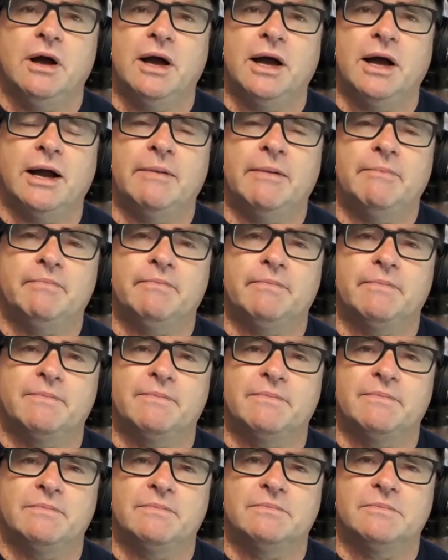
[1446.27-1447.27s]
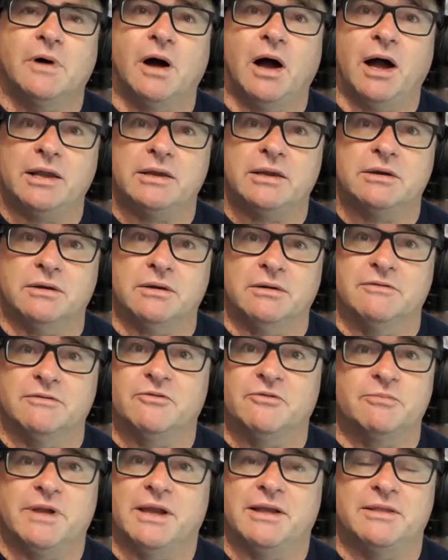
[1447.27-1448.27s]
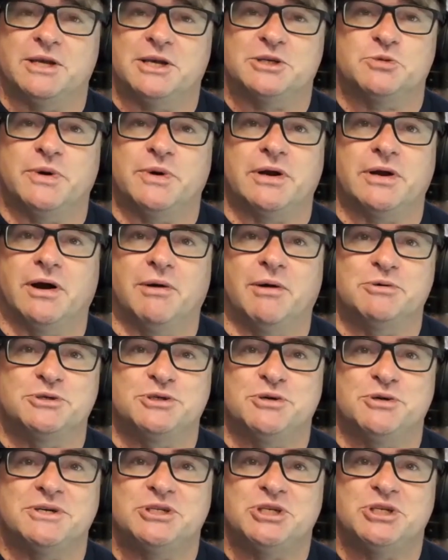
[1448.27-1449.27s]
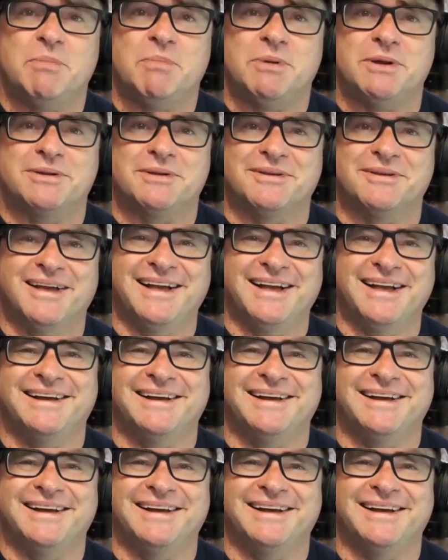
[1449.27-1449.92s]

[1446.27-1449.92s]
From that next week, I was doing Chaplin.